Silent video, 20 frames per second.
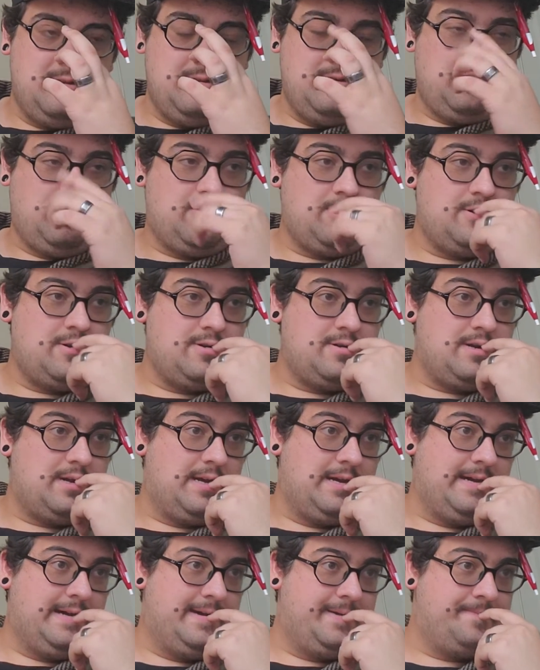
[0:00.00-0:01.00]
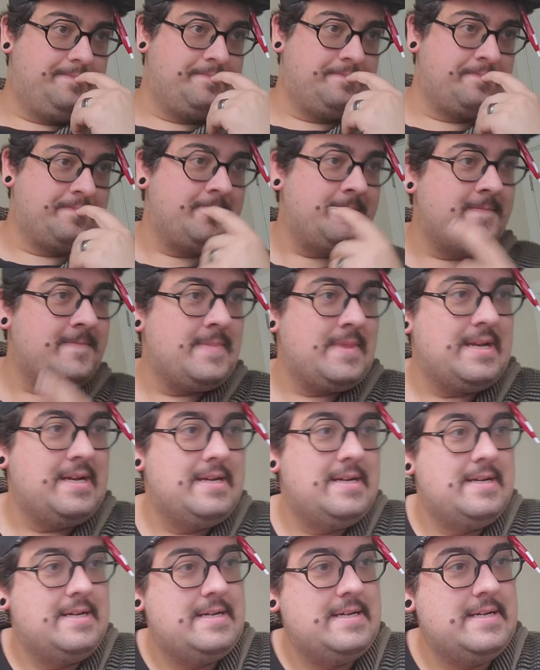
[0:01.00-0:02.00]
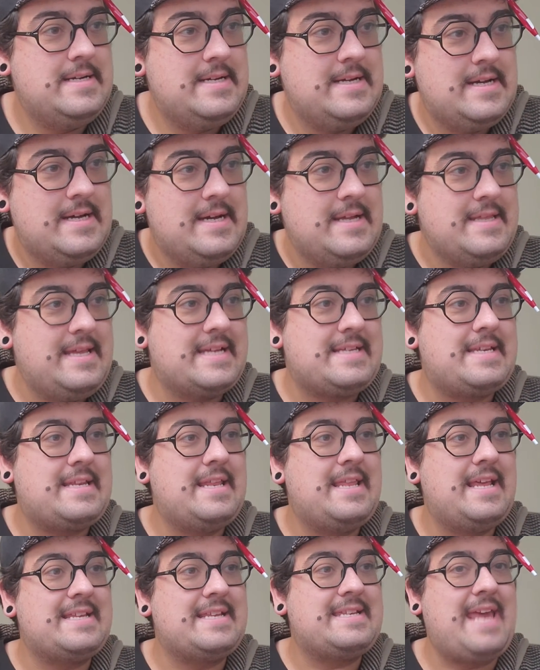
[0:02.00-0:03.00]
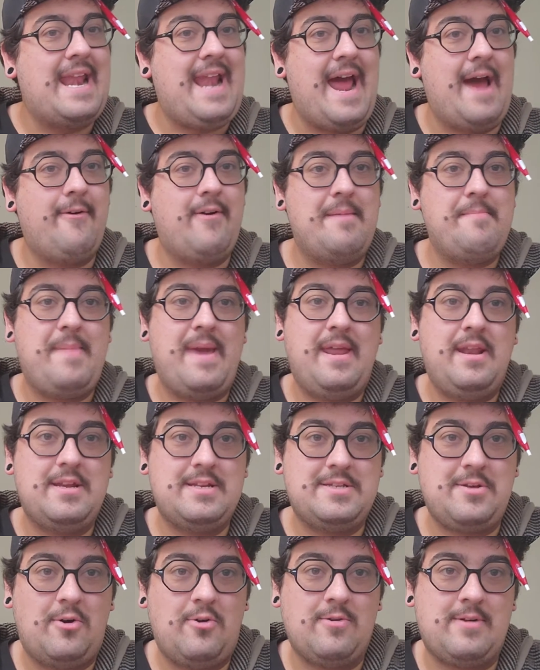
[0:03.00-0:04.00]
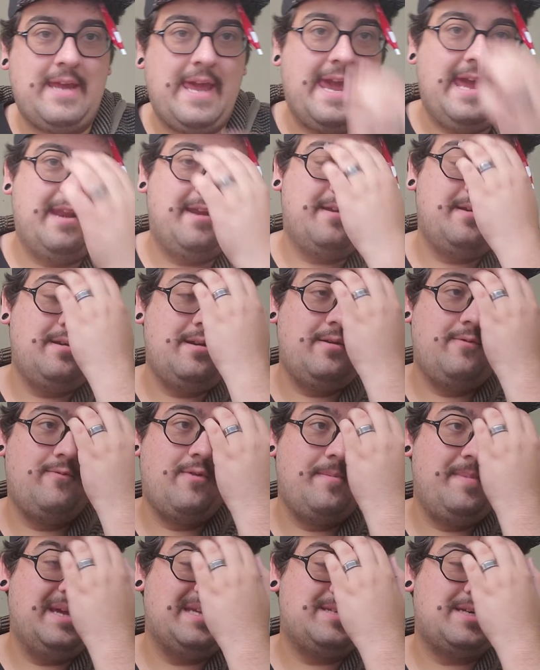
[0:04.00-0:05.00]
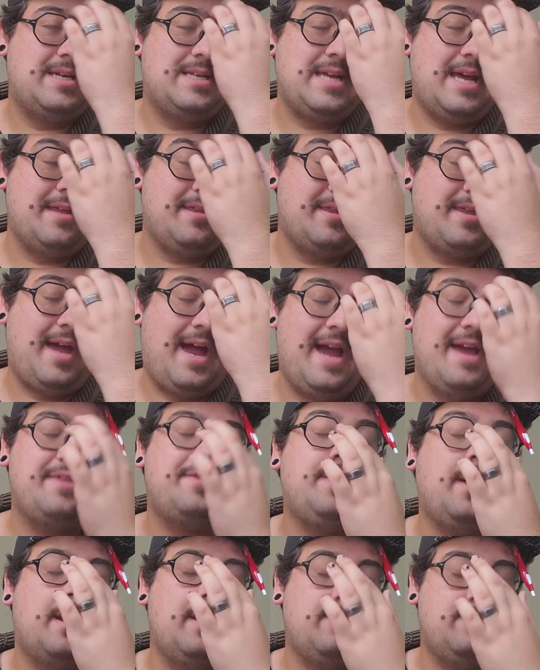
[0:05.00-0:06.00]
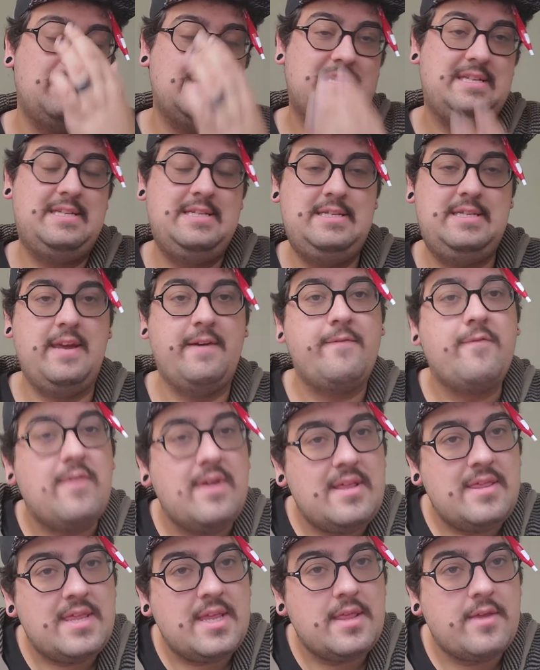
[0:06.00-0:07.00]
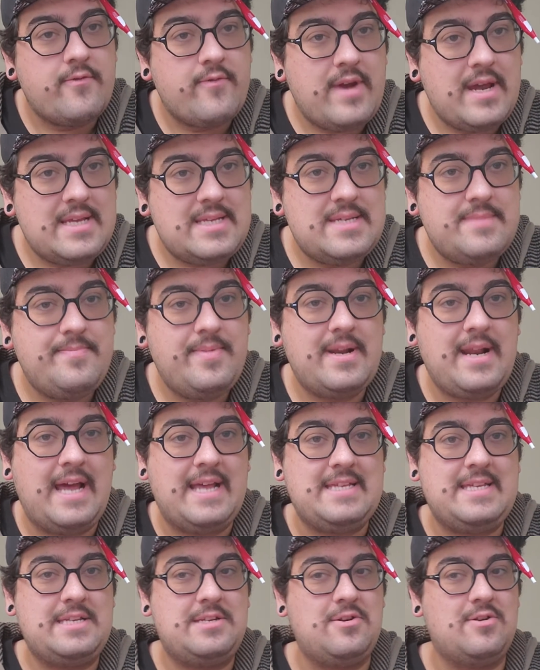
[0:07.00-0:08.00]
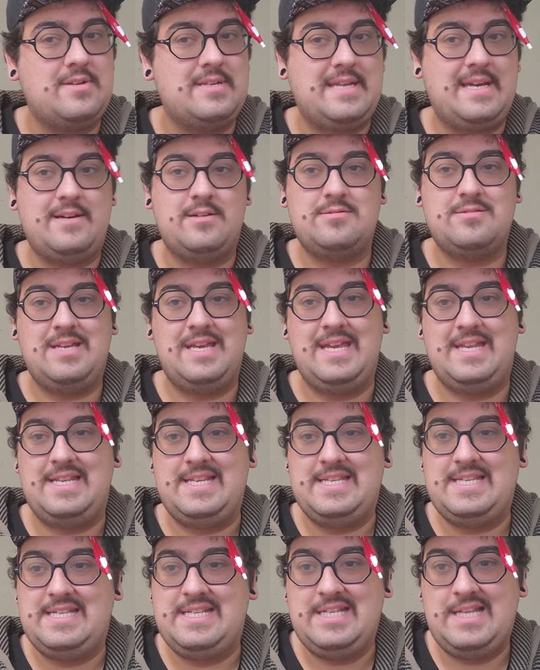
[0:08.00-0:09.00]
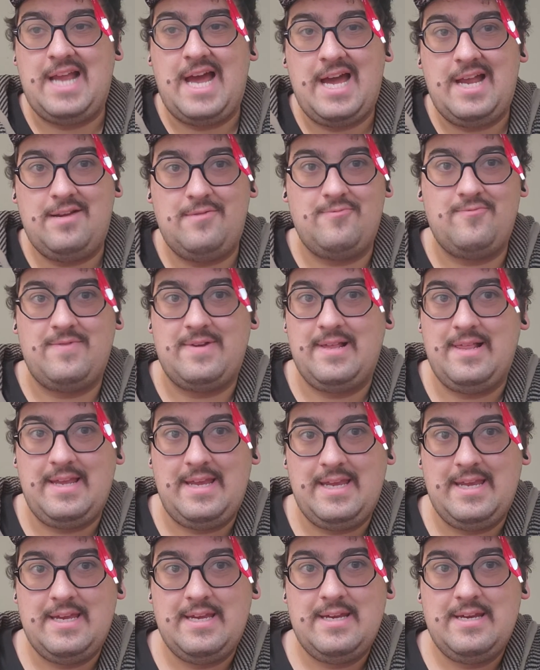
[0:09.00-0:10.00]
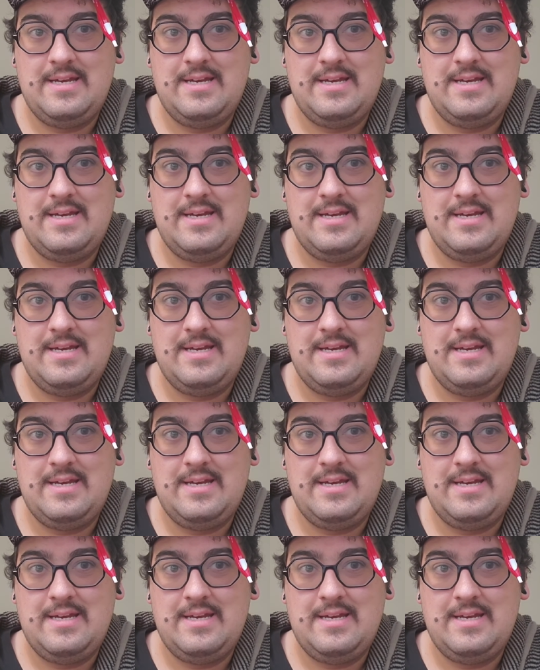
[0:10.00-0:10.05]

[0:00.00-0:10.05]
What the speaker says: Or that's kind of how I managed the whole Kaidan romance, because I thought it was different than the rest, but as it turns out, it's not really.